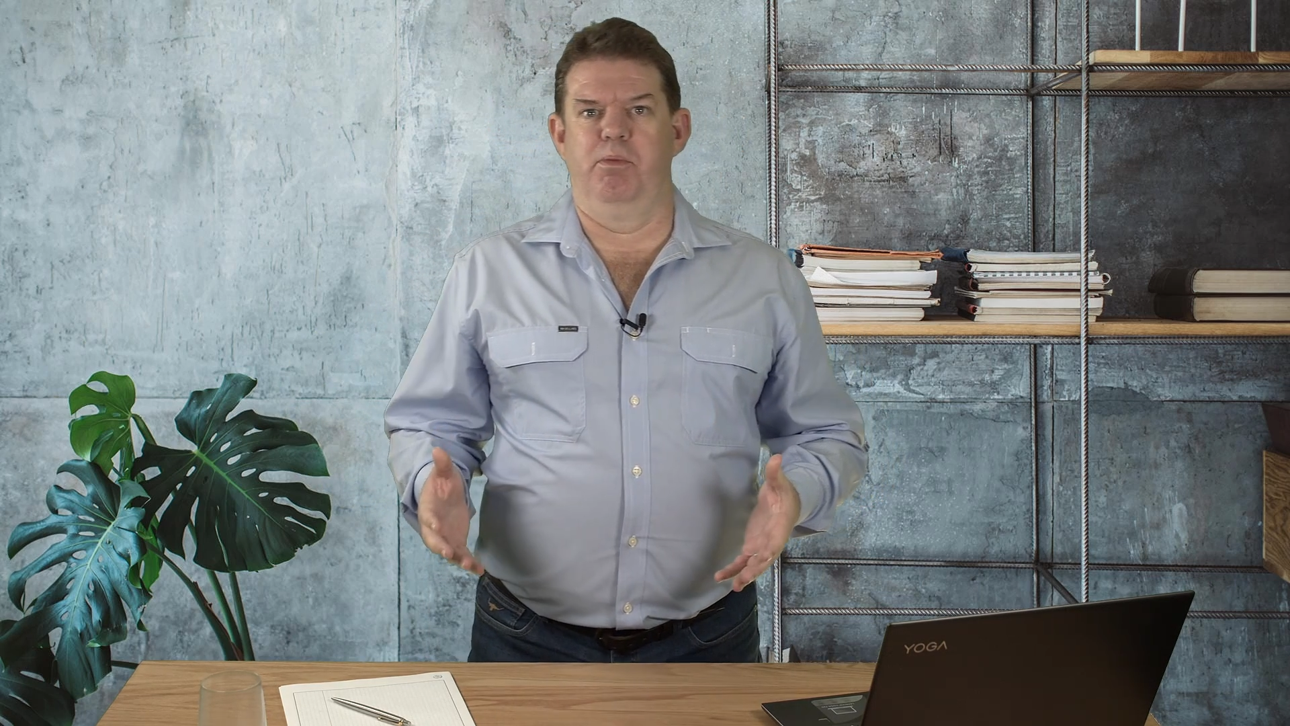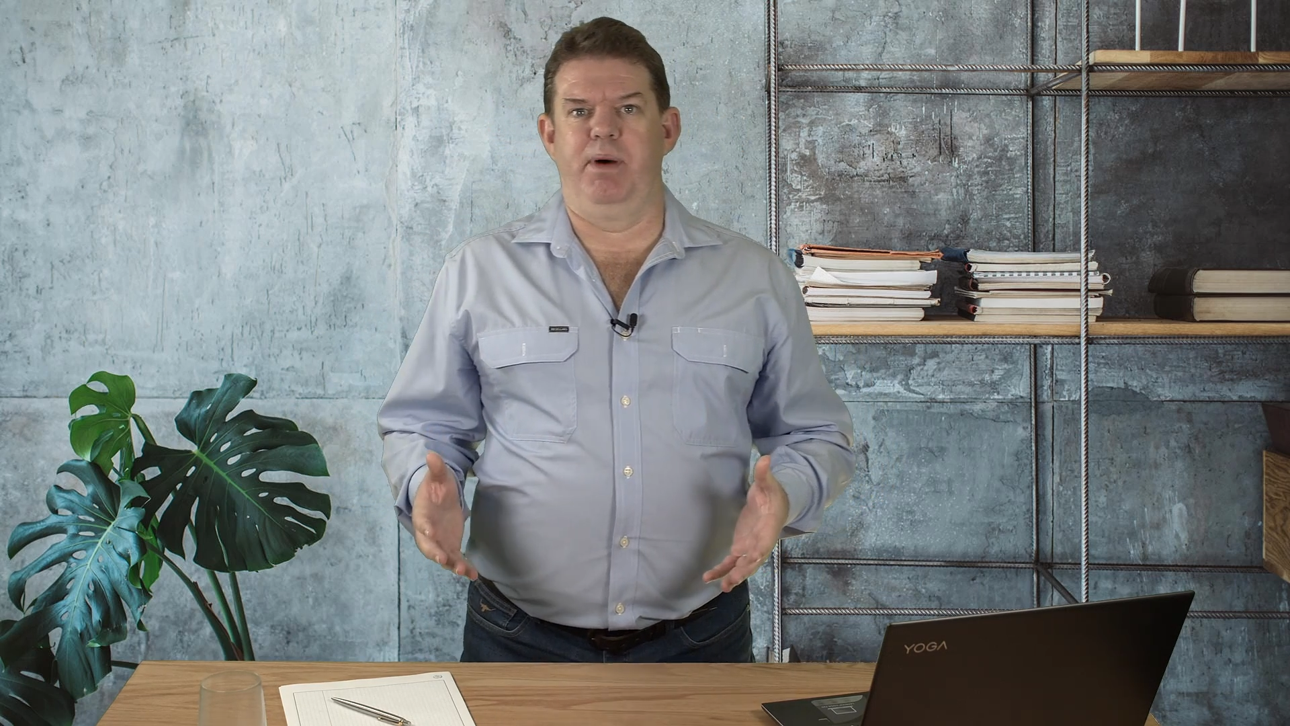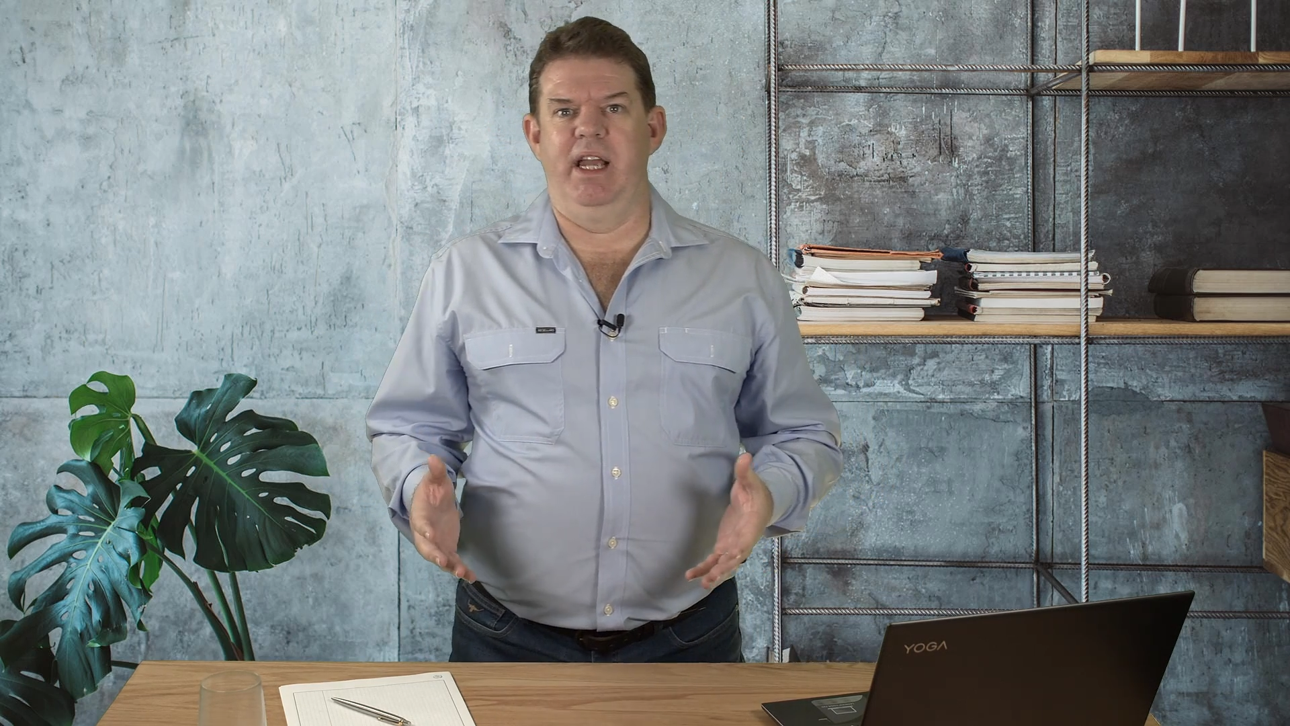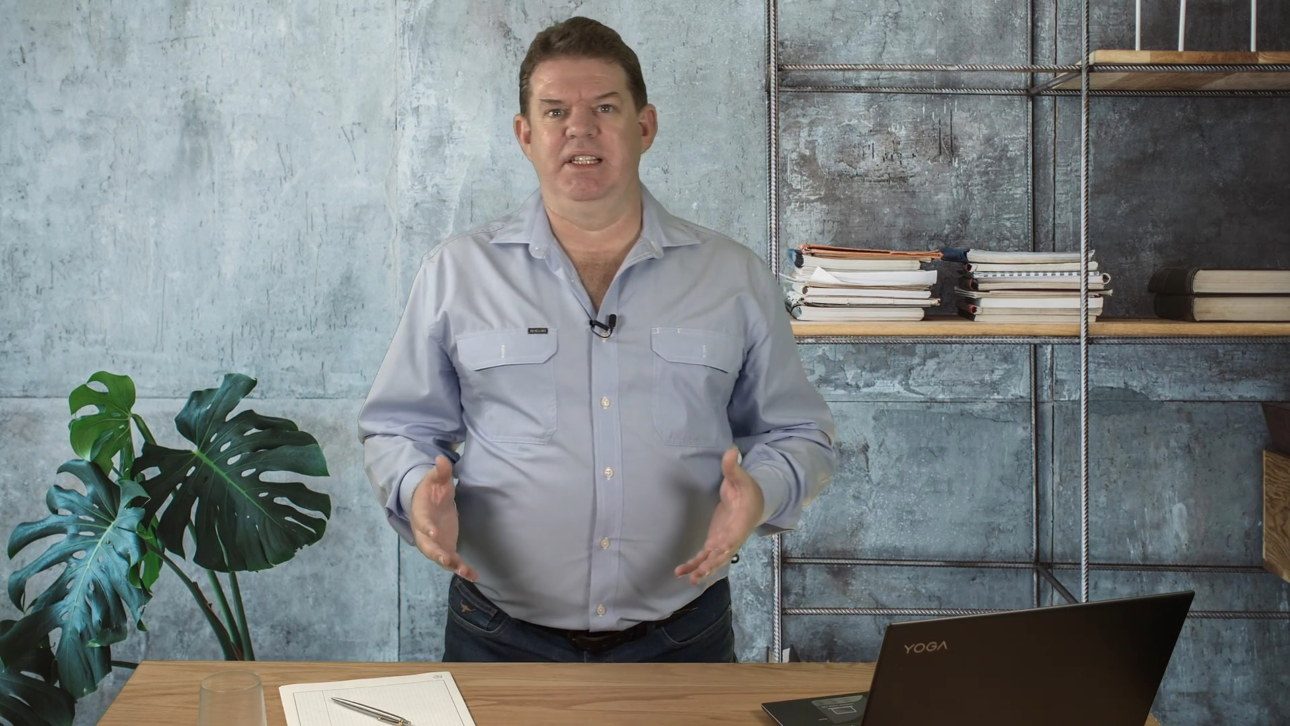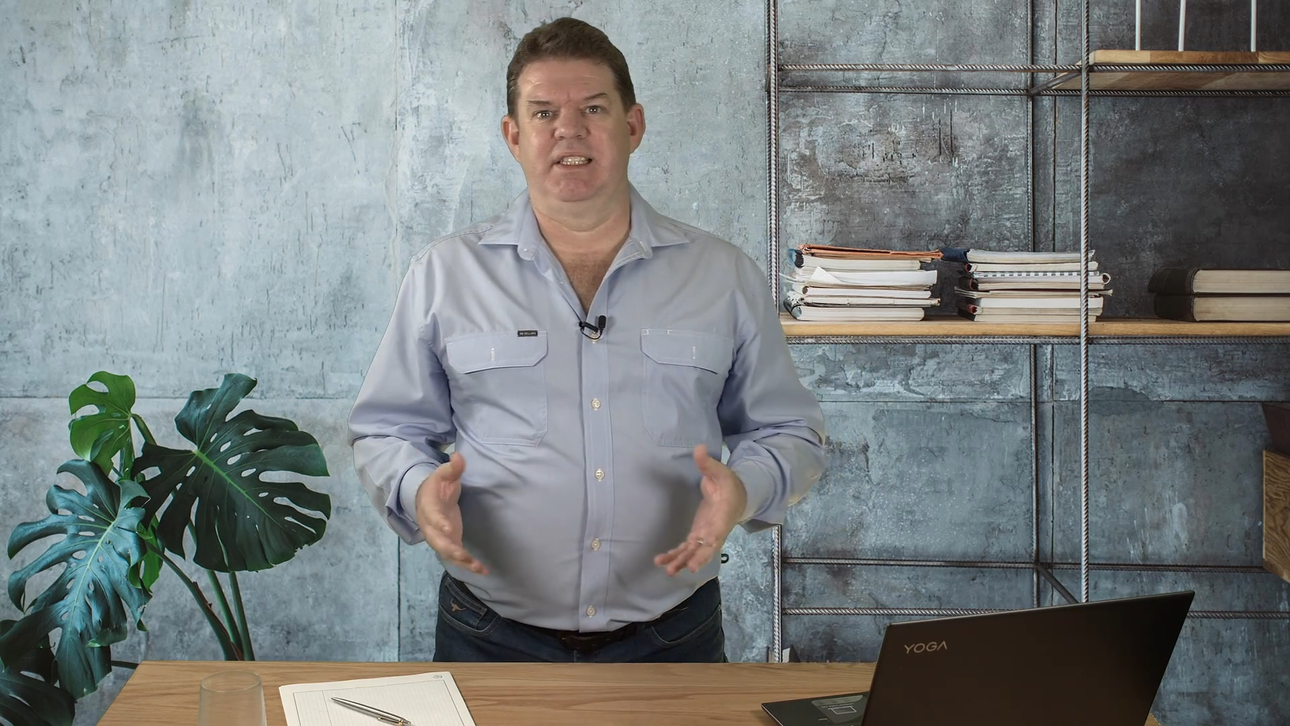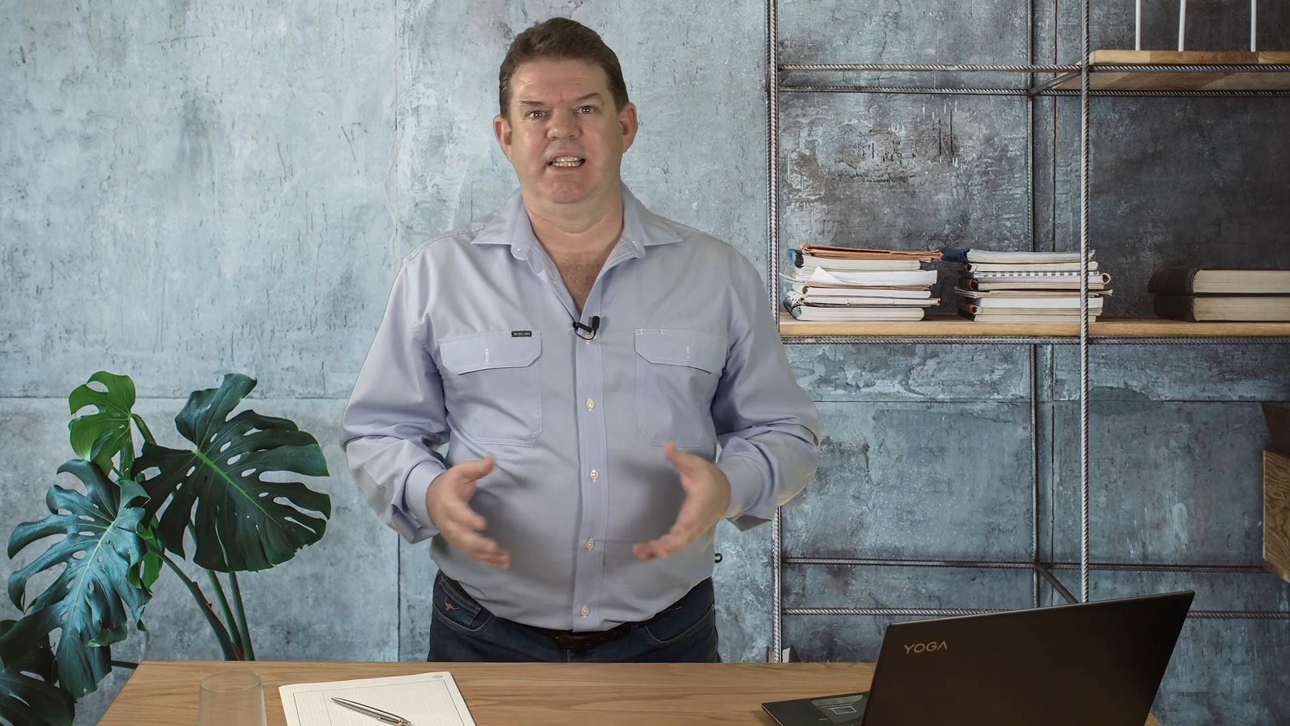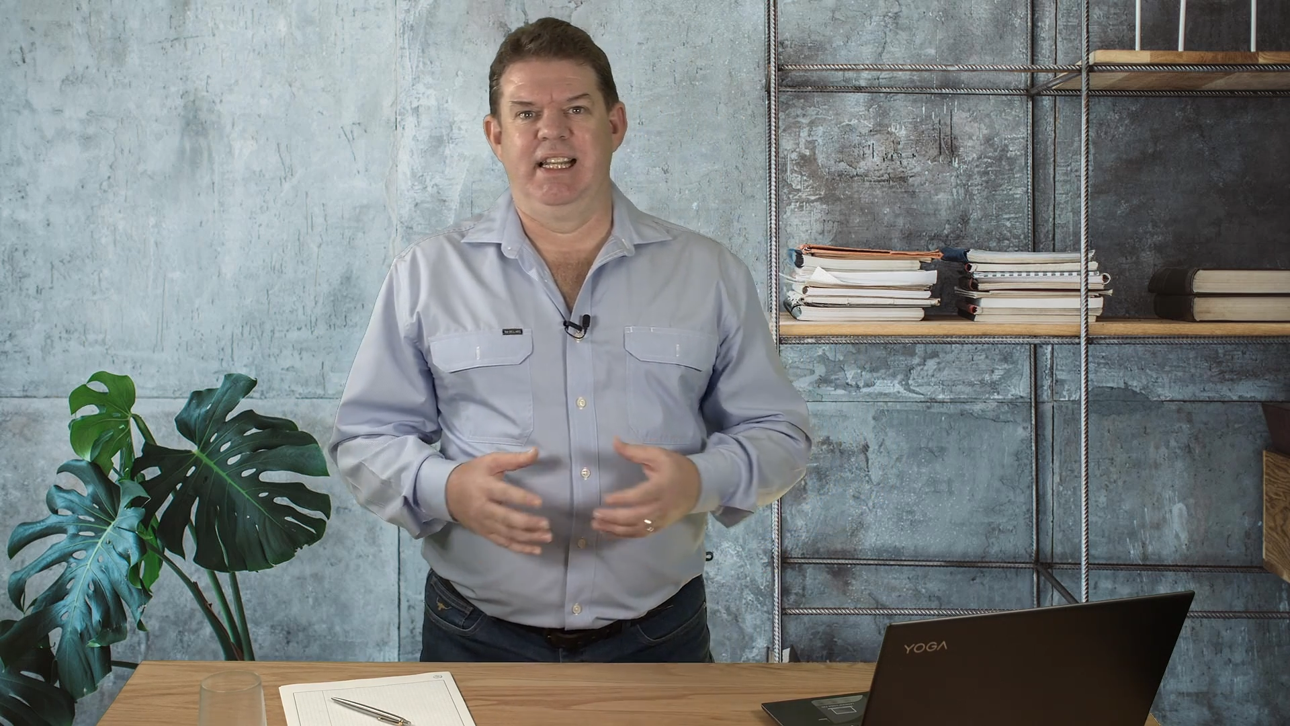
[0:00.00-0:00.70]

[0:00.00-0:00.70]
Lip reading: paste,